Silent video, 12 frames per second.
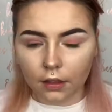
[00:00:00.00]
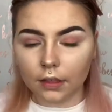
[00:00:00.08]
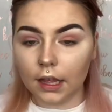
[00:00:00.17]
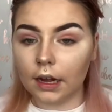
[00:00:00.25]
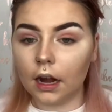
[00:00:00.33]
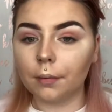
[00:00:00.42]

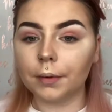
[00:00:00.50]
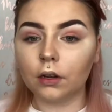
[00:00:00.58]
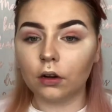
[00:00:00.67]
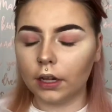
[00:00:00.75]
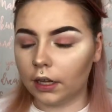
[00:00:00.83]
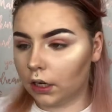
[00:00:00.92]
Then I'll be
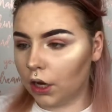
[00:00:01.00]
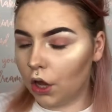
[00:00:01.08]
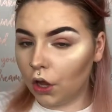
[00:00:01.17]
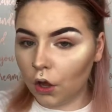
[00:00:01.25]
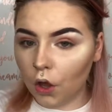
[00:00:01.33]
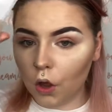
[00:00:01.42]
going in
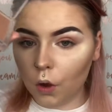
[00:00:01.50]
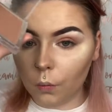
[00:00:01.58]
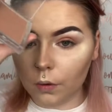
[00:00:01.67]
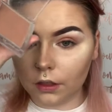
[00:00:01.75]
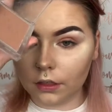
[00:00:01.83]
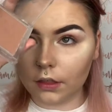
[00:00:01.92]

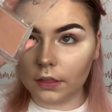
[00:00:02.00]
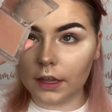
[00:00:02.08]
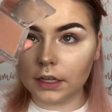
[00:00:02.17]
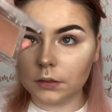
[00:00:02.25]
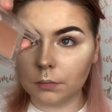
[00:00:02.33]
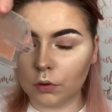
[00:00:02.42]
with
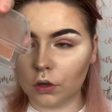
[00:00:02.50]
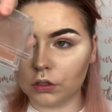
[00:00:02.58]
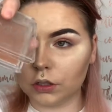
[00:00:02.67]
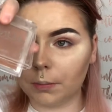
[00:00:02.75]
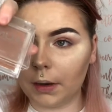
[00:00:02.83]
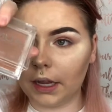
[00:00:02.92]
this
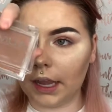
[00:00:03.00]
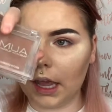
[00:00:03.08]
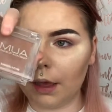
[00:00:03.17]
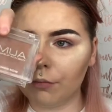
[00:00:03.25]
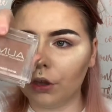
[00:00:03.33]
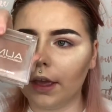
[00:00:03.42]
bronzer by
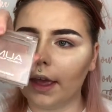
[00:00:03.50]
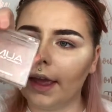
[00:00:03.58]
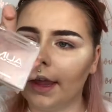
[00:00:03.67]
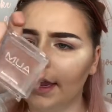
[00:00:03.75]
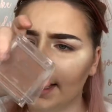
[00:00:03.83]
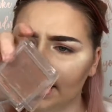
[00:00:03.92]

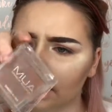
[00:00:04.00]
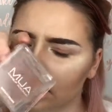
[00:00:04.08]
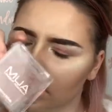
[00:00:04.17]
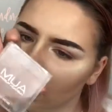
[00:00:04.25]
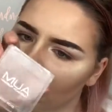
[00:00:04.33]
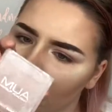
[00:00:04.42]
MUA.
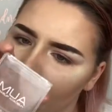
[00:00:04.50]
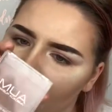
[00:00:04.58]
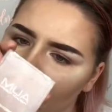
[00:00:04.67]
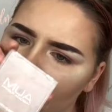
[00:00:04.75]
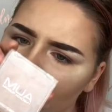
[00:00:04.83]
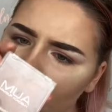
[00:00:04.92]
It's
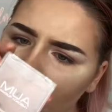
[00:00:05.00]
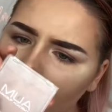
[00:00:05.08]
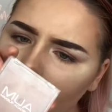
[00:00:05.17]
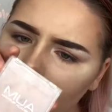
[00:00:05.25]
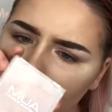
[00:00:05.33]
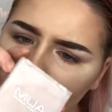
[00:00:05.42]

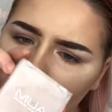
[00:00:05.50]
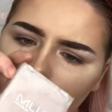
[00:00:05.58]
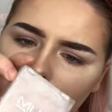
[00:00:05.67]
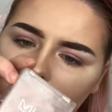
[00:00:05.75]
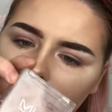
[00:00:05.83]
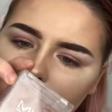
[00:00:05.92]
Sunkissed
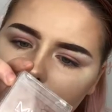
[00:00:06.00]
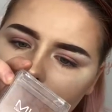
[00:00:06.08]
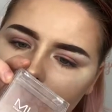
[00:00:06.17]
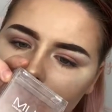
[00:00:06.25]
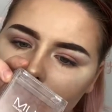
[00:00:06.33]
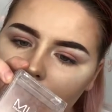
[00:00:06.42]

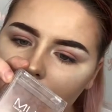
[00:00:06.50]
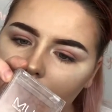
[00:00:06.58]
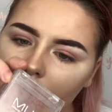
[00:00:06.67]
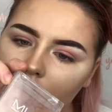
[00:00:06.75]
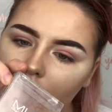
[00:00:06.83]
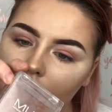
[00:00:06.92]
Bronze.
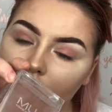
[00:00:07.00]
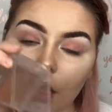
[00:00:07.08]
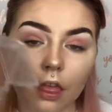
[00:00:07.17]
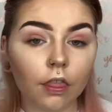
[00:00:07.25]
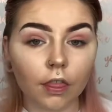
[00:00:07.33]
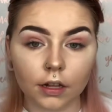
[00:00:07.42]

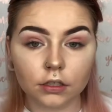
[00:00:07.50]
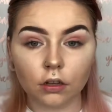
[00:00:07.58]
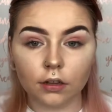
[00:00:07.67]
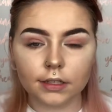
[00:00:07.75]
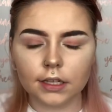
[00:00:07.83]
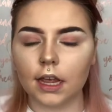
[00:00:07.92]
That's
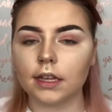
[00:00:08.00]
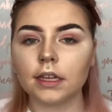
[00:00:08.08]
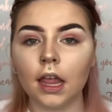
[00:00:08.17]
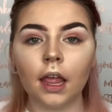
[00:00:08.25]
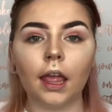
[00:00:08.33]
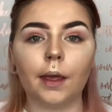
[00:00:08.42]
all it says.
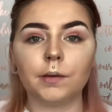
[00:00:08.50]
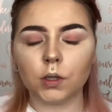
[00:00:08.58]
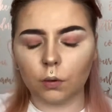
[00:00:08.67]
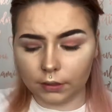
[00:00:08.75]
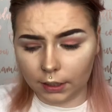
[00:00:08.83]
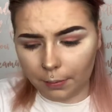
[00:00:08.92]
It was
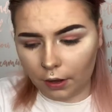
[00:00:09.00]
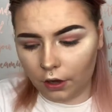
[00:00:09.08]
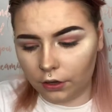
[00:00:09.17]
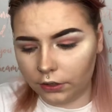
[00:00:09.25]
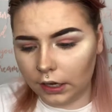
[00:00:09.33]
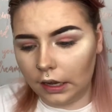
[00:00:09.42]
only
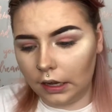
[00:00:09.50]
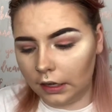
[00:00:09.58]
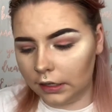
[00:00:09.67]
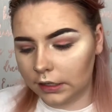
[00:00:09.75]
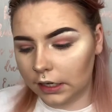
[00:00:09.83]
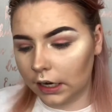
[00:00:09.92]
£1 and